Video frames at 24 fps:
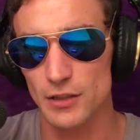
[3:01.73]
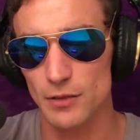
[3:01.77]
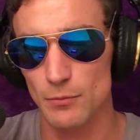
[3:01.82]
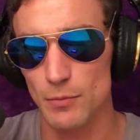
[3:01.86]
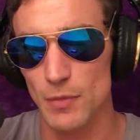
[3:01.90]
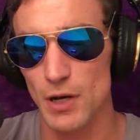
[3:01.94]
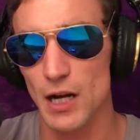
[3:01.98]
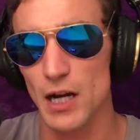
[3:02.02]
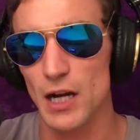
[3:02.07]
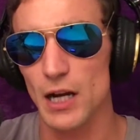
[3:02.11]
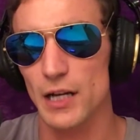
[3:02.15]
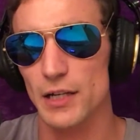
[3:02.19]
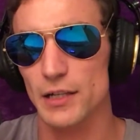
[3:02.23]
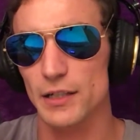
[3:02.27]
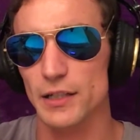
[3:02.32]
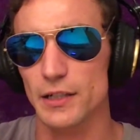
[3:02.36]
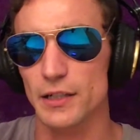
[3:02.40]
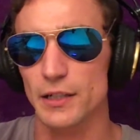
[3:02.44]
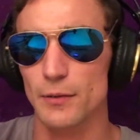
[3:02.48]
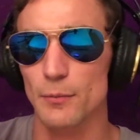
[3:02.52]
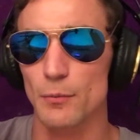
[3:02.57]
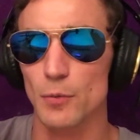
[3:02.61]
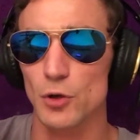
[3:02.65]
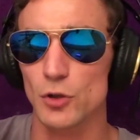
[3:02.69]
and mind
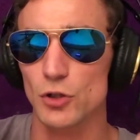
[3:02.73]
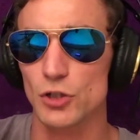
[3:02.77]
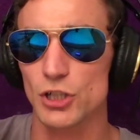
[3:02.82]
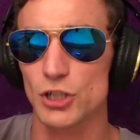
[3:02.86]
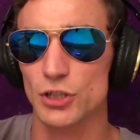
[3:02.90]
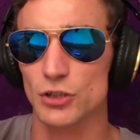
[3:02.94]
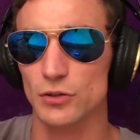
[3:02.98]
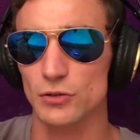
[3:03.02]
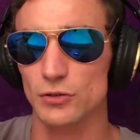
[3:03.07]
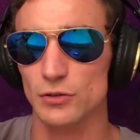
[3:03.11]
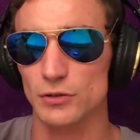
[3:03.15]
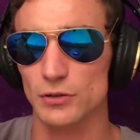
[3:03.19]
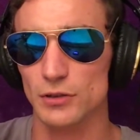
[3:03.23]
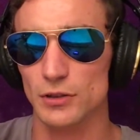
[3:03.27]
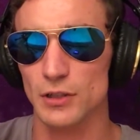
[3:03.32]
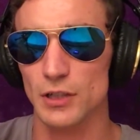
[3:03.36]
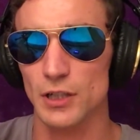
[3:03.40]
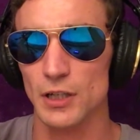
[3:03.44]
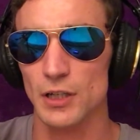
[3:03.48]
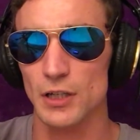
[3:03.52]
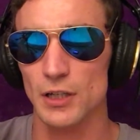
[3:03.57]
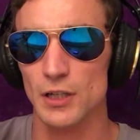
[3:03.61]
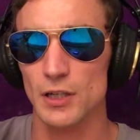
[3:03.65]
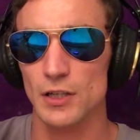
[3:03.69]
and emotional
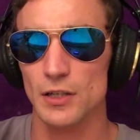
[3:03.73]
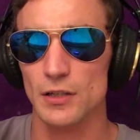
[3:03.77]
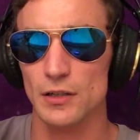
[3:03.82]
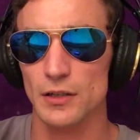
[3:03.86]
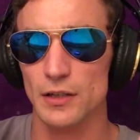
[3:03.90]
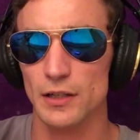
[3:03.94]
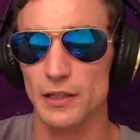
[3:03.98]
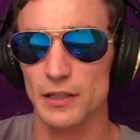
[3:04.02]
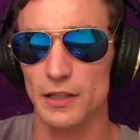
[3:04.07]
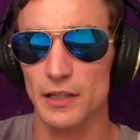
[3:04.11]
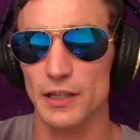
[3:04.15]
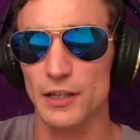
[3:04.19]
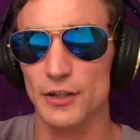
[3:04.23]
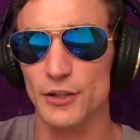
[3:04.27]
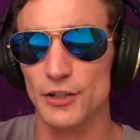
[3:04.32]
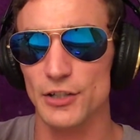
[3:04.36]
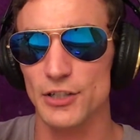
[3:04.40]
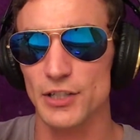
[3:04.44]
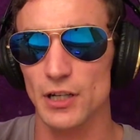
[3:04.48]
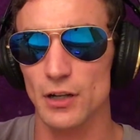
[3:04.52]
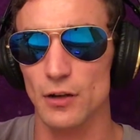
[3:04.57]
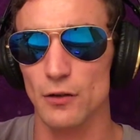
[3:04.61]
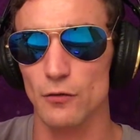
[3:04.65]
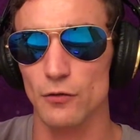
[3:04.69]
and inner
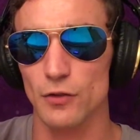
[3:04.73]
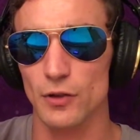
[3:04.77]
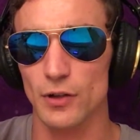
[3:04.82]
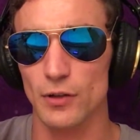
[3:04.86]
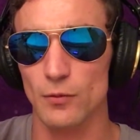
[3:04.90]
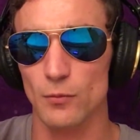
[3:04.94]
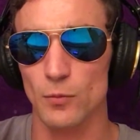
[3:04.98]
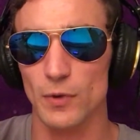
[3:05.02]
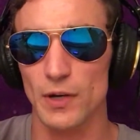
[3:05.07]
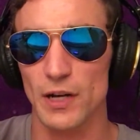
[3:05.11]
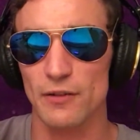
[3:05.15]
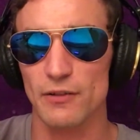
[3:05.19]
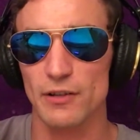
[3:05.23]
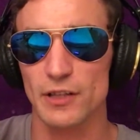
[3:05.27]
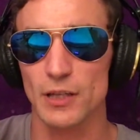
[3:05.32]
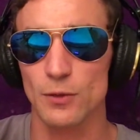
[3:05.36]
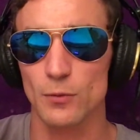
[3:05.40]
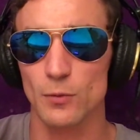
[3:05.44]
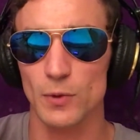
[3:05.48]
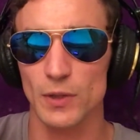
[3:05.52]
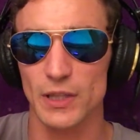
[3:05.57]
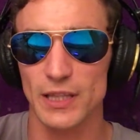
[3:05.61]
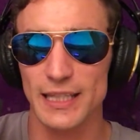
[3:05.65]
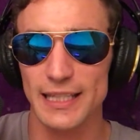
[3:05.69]
self, when
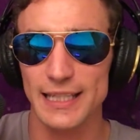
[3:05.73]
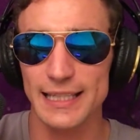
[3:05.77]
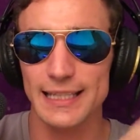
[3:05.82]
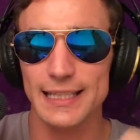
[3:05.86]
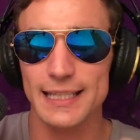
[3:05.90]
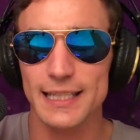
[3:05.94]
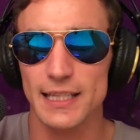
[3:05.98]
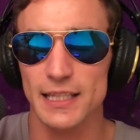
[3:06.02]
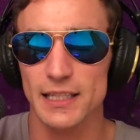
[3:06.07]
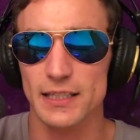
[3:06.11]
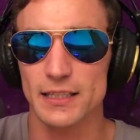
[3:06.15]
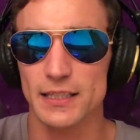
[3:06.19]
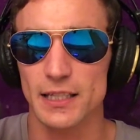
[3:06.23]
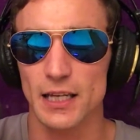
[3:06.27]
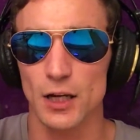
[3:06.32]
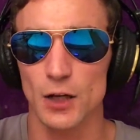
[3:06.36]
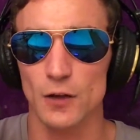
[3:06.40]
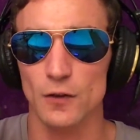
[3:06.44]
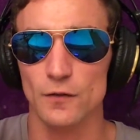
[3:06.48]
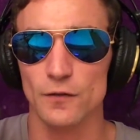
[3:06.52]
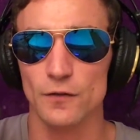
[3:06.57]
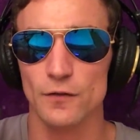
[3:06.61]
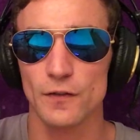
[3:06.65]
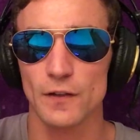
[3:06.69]
everything within the
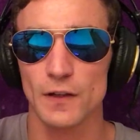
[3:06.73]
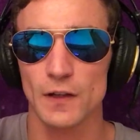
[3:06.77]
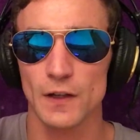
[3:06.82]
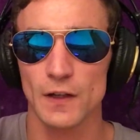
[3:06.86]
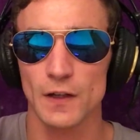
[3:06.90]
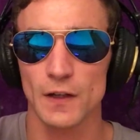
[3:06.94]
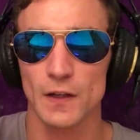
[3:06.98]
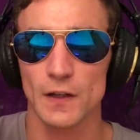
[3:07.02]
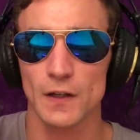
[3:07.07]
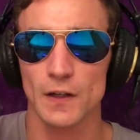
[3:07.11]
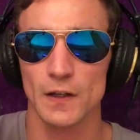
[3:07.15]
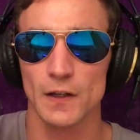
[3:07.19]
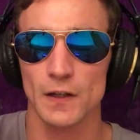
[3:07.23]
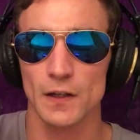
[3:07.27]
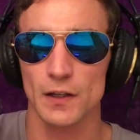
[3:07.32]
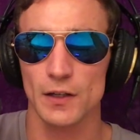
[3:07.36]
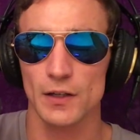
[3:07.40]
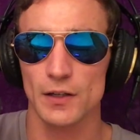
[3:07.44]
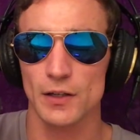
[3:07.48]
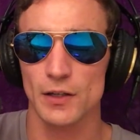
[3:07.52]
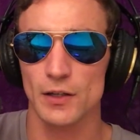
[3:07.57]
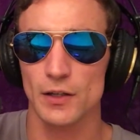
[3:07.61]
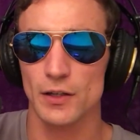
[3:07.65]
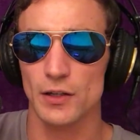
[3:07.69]
self
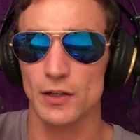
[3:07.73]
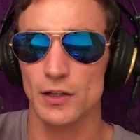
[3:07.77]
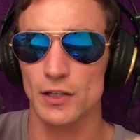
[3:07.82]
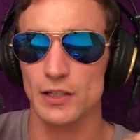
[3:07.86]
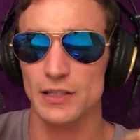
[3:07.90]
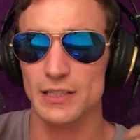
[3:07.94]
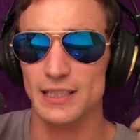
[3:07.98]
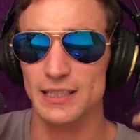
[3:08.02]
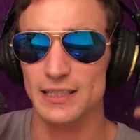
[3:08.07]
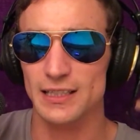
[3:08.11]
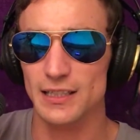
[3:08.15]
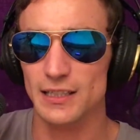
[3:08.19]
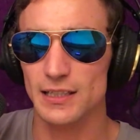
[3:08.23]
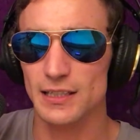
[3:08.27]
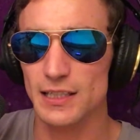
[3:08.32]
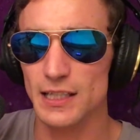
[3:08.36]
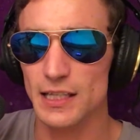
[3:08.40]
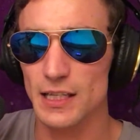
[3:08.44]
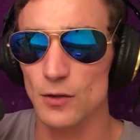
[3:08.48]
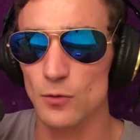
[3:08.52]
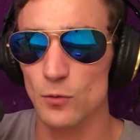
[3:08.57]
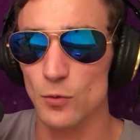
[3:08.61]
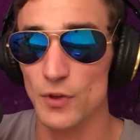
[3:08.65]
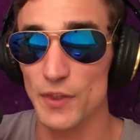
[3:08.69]
is in
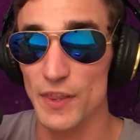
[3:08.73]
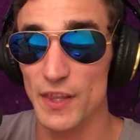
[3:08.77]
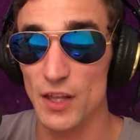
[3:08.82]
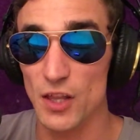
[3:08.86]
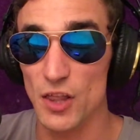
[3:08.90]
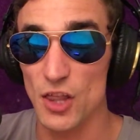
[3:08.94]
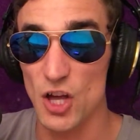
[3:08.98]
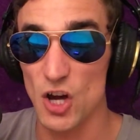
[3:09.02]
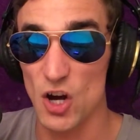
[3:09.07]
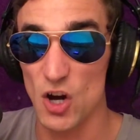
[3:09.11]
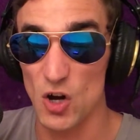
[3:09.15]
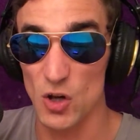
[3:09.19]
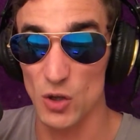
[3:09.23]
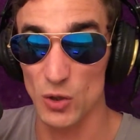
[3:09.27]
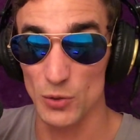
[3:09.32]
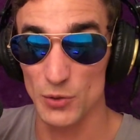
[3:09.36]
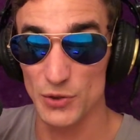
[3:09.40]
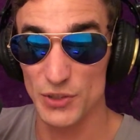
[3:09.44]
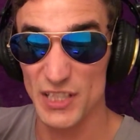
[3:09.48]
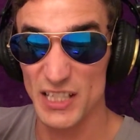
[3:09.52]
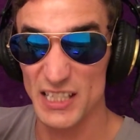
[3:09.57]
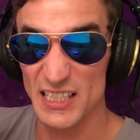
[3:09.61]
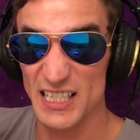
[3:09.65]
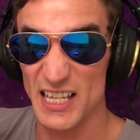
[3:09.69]
sync with all
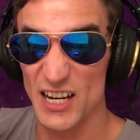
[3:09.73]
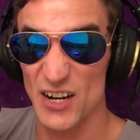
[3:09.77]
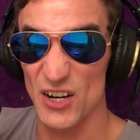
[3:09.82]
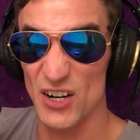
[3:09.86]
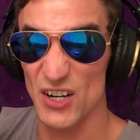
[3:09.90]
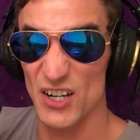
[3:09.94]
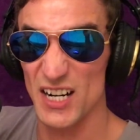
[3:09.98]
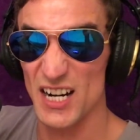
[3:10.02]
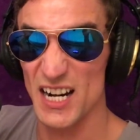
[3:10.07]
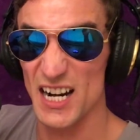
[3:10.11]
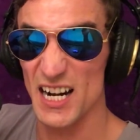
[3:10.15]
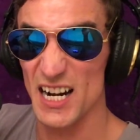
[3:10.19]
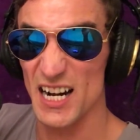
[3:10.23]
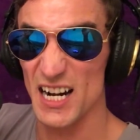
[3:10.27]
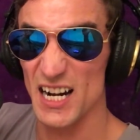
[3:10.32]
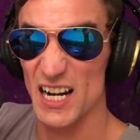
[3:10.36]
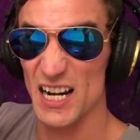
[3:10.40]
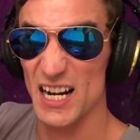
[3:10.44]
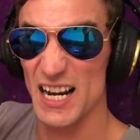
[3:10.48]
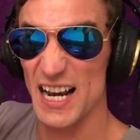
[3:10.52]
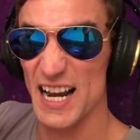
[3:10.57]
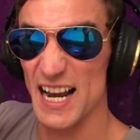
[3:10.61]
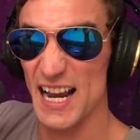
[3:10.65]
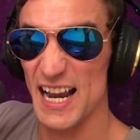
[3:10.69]
those things that are
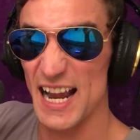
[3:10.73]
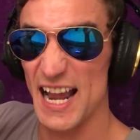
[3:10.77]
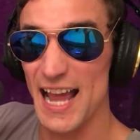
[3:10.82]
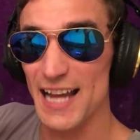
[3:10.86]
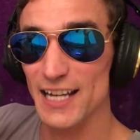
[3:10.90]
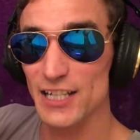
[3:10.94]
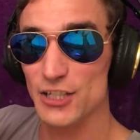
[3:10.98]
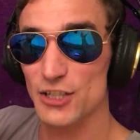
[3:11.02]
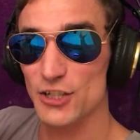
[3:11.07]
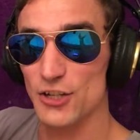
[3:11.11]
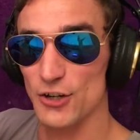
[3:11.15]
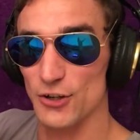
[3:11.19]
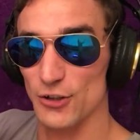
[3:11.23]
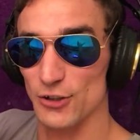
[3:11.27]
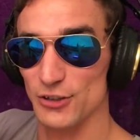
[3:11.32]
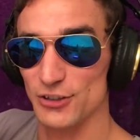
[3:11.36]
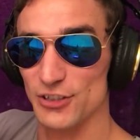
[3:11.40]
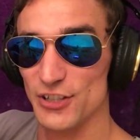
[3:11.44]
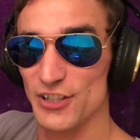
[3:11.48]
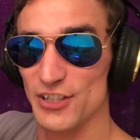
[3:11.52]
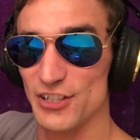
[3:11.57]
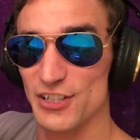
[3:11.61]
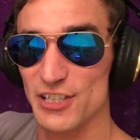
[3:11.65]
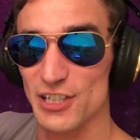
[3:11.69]
external
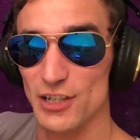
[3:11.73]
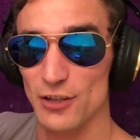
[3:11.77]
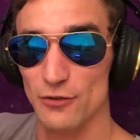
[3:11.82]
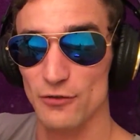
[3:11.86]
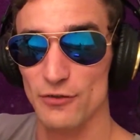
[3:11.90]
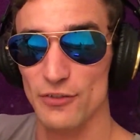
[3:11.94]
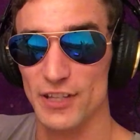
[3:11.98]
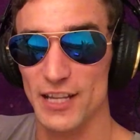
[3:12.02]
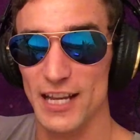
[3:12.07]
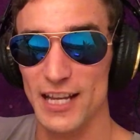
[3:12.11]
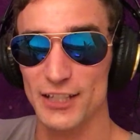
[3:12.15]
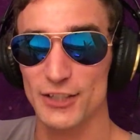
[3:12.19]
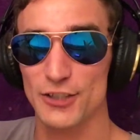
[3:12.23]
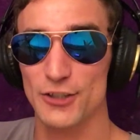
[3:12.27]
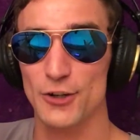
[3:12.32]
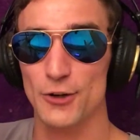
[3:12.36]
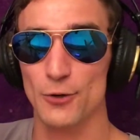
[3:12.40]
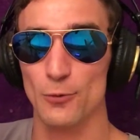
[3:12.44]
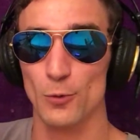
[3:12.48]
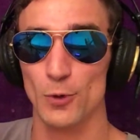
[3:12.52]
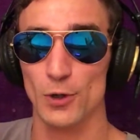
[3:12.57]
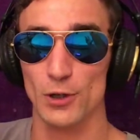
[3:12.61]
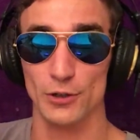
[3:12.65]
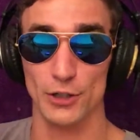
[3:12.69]
to the self, the
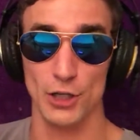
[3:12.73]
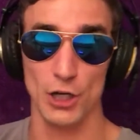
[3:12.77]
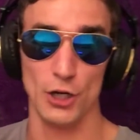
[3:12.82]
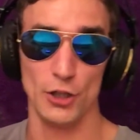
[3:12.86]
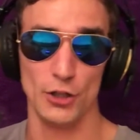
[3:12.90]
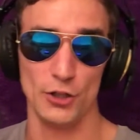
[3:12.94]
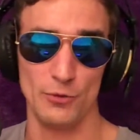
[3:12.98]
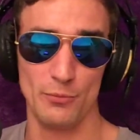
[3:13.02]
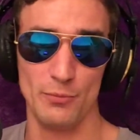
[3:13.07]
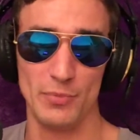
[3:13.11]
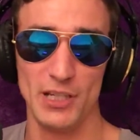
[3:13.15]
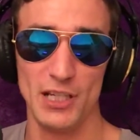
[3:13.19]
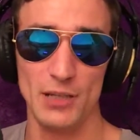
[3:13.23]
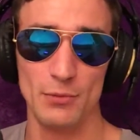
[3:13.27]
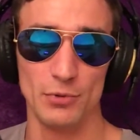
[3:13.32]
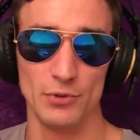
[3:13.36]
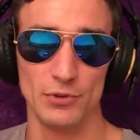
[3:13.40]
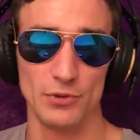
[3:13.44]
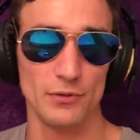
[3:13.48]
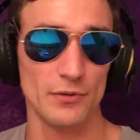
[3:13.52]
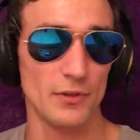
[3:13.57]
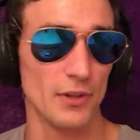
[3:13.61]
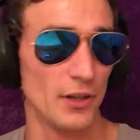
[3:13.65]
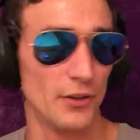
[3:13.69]
external world, other
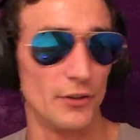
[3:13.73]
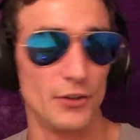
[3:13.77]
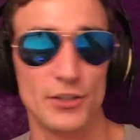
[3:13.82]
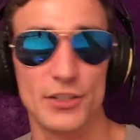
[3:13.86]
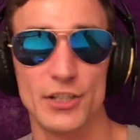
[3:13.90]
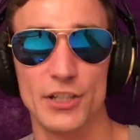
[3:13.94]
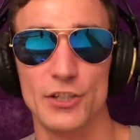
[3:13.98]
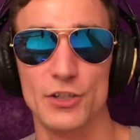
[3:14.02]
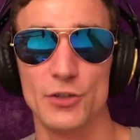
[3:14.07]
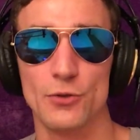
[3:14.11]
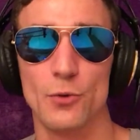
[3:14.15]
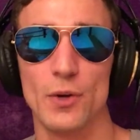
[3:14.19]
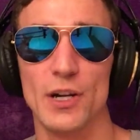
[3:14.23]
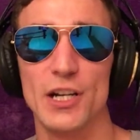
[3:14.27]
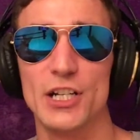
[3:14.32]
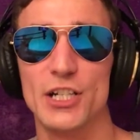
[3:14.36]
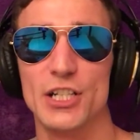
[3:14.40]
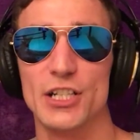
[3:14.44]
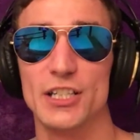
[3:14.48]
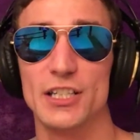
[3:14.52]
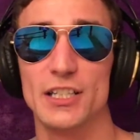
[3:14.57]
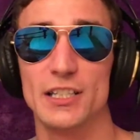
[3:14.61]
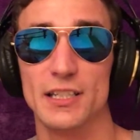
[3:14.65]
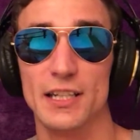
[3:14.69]
people, other
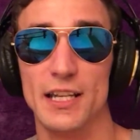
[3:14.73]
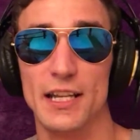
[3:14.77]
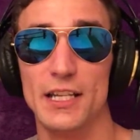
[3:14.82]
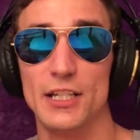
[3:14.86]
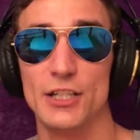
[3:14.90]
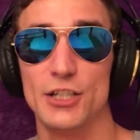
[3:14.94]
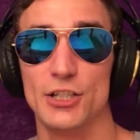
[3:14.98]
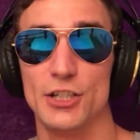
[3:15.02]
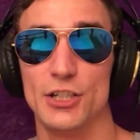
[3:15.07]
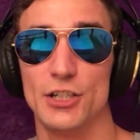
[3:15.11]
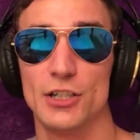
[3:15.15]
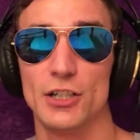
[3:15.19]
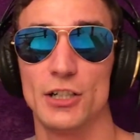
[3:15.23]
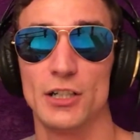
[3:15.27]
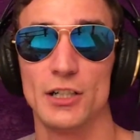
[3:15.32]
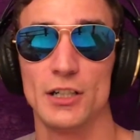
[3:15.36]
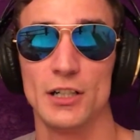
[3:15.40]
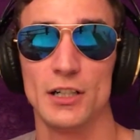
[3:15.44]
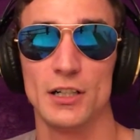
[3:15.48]
situations, nature.